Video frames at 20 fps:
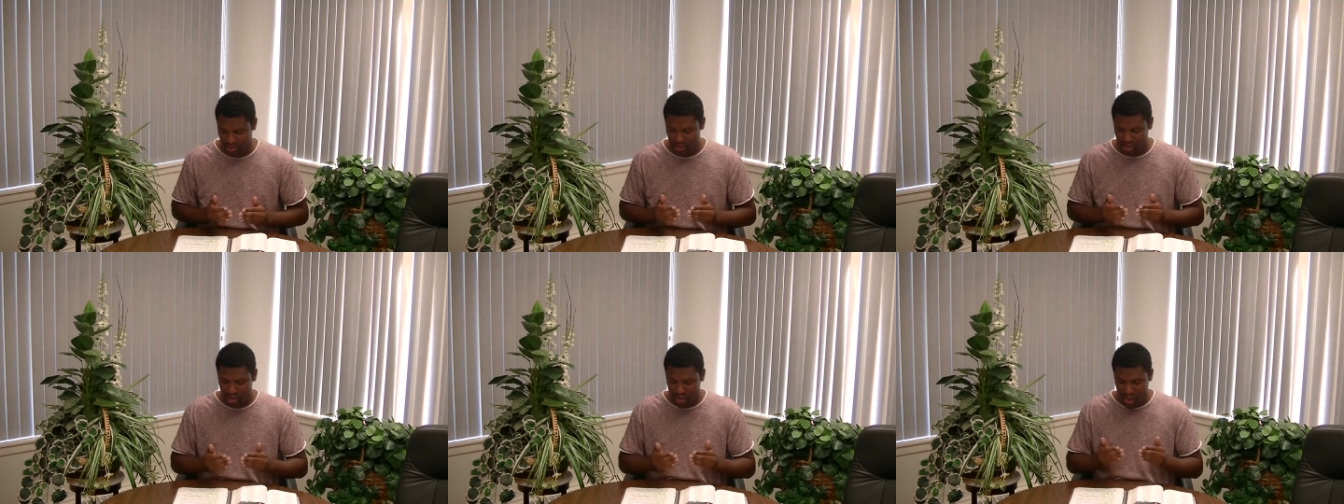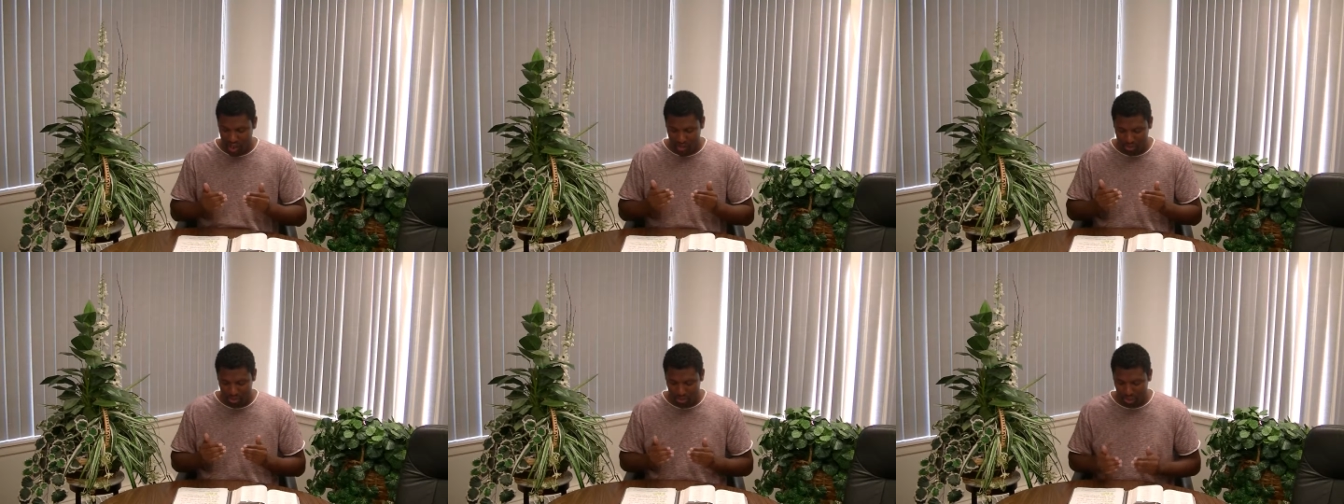You
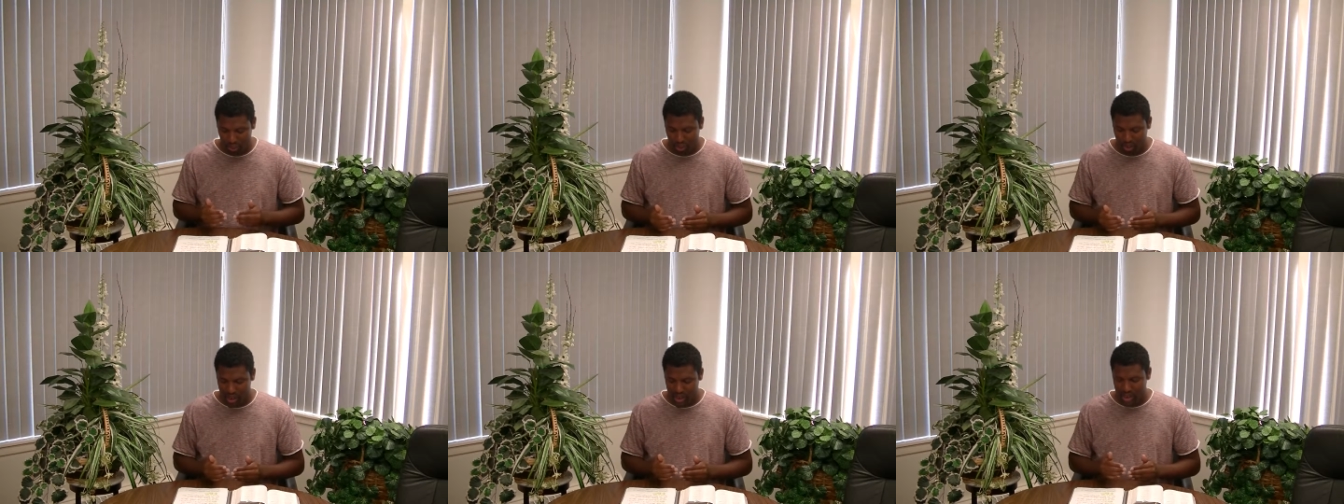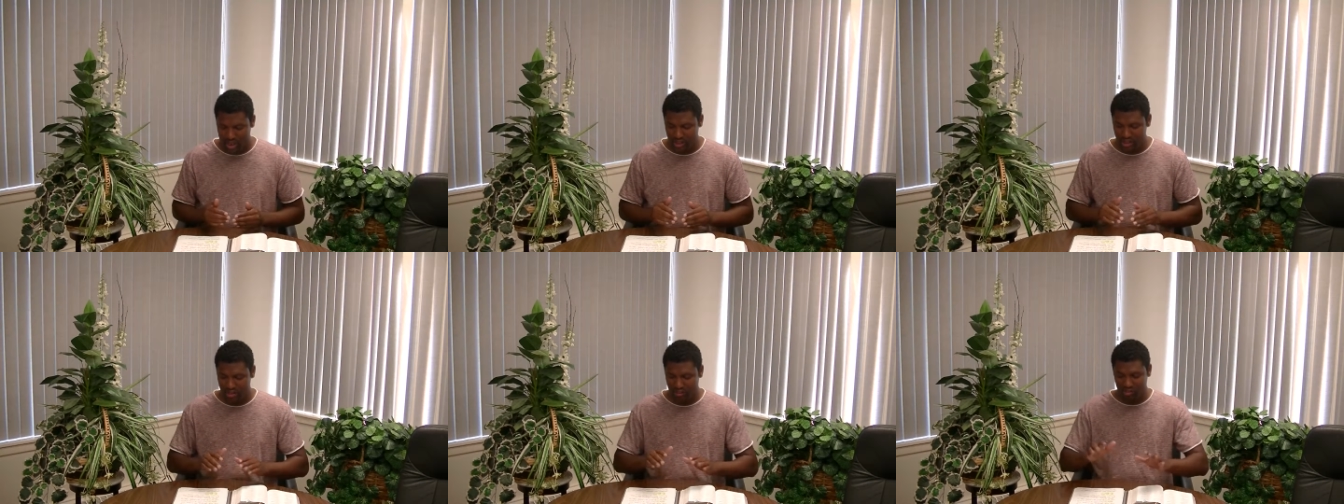have
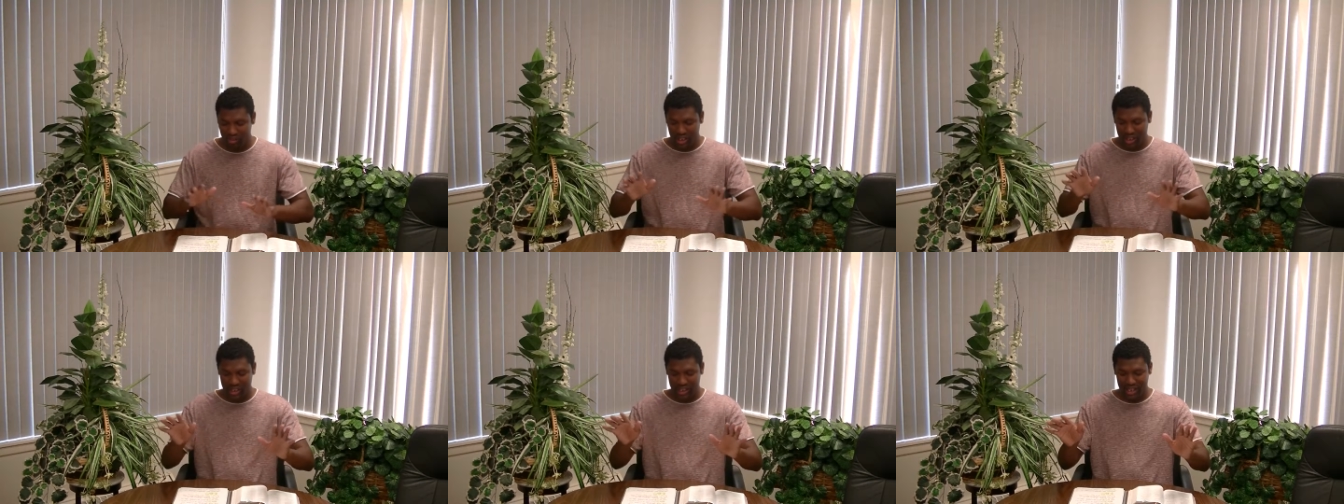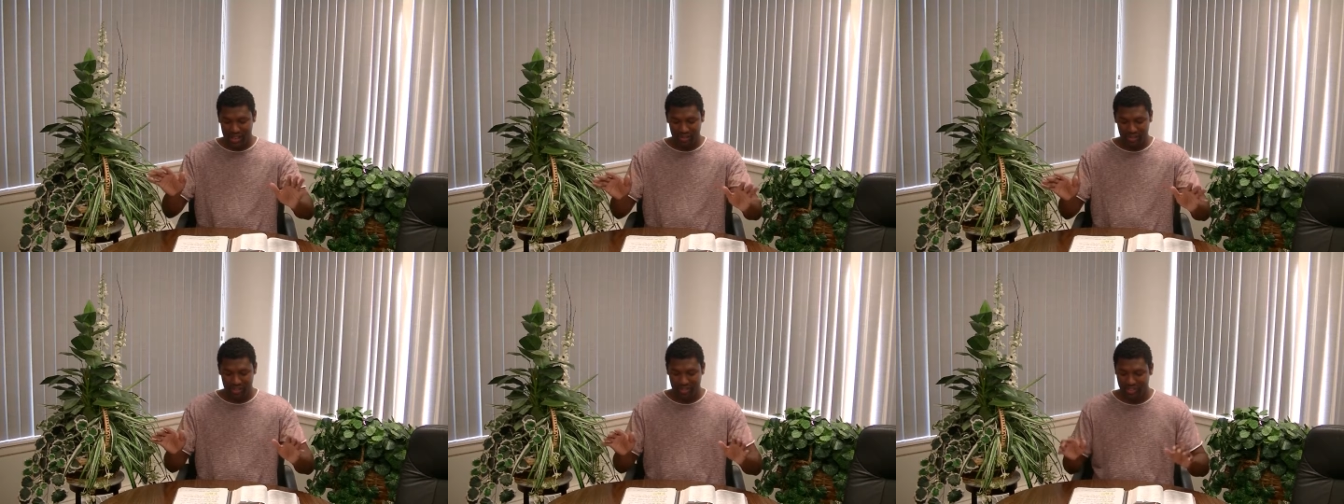prayed, you've done
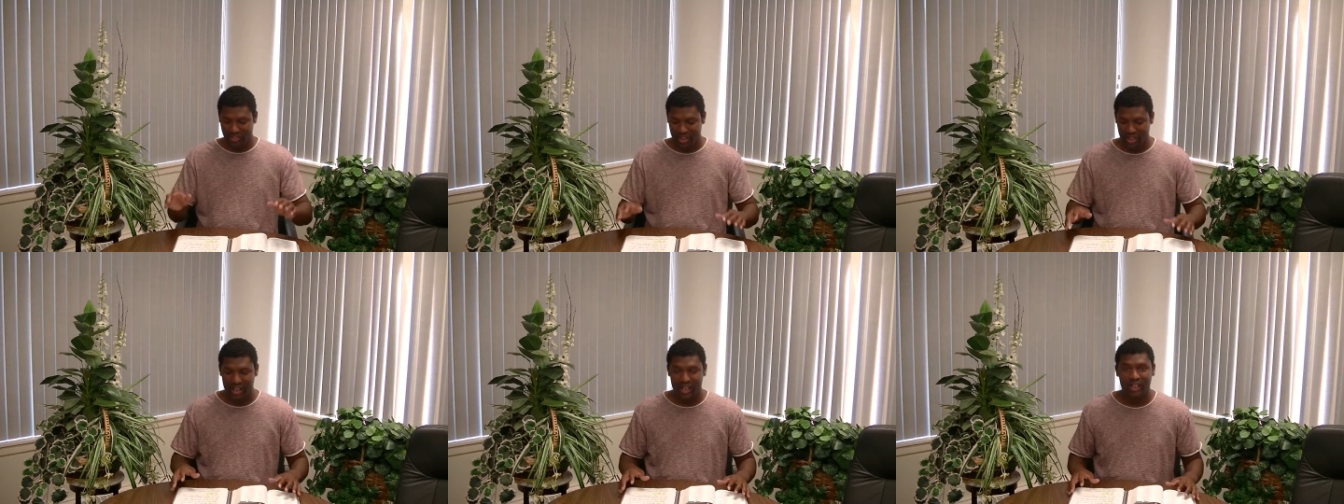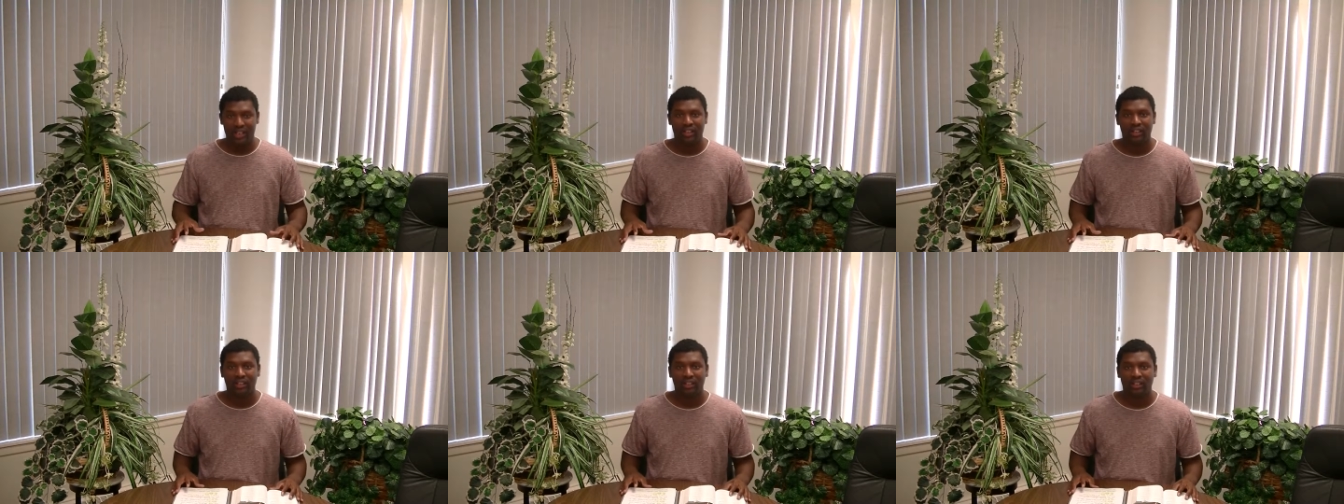
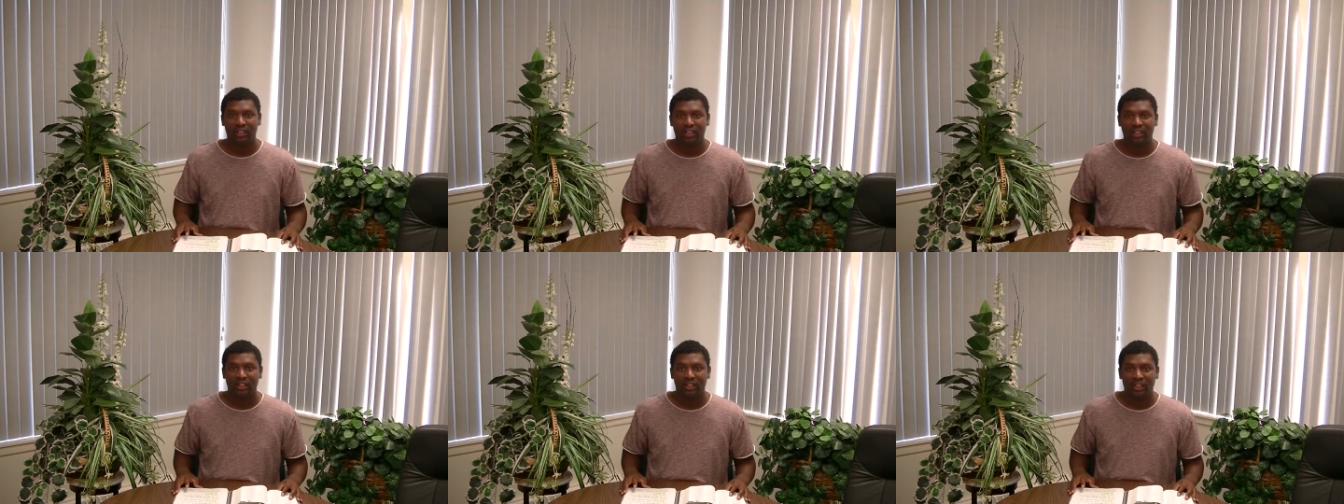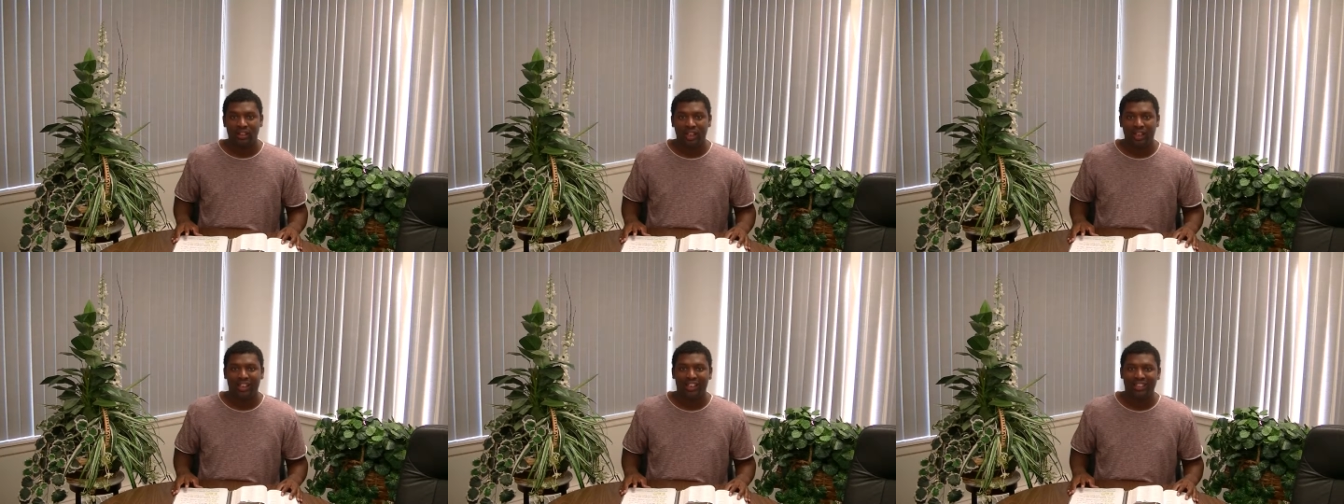everything,
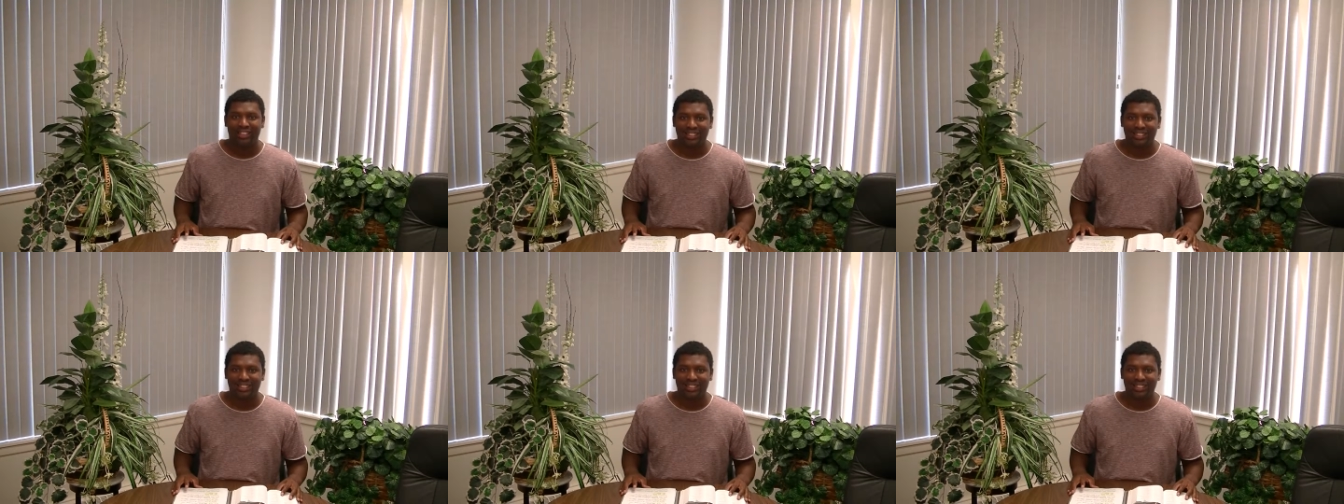and it